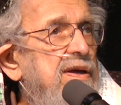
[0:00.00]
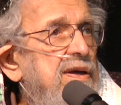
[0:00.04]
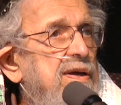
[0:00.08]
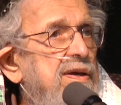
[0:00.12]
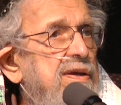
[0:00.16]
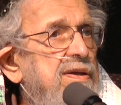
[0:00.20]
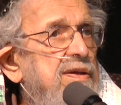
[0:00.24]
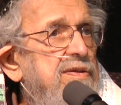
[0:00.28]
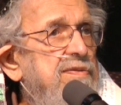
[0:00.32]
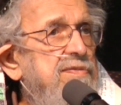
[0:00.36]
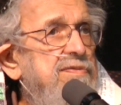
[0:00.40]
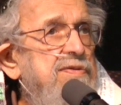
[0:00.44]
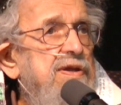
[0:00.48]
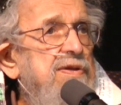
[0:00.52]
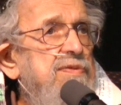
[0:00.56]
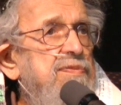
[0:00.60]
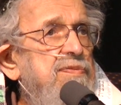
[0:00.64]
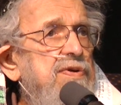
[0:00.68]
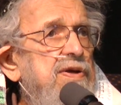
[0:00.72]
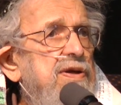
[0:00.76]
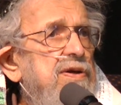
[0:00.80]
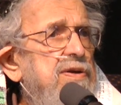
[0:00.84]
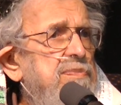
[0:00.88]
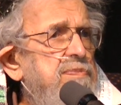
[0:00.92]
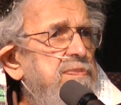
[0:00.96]
is that
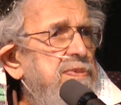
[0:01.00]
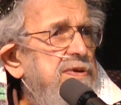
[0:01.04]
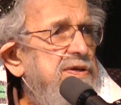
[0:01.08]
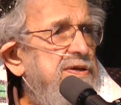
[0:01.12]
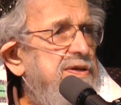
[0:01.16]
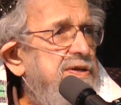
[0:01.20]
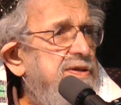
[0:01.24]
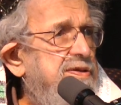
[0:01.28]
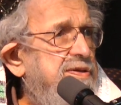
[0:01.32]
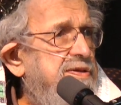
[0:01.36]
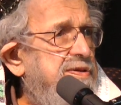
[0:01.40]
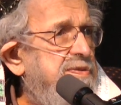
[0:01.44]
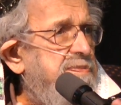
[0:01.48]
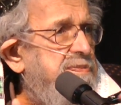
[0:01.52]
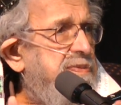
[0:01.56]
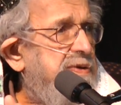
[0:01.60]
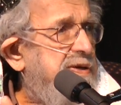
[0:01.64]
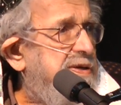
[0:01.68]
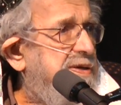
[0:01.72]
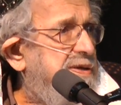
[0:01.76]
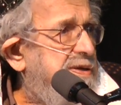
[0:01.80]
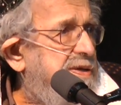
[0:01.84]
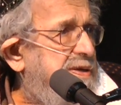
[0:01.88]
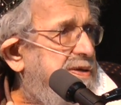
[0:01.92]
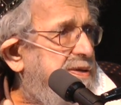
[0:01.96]
we are
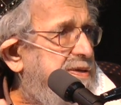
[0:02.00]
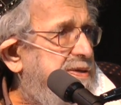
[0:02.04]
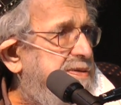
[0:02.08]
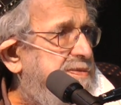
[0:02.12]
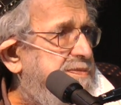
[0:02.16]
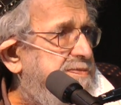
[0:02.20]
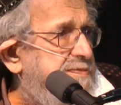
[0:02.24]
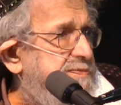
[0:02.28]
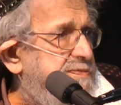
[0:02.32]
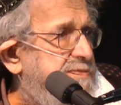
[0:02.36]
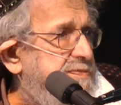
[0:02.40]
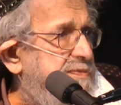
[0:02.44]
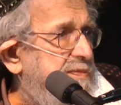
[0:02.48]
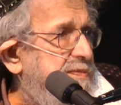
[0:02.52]
participating in.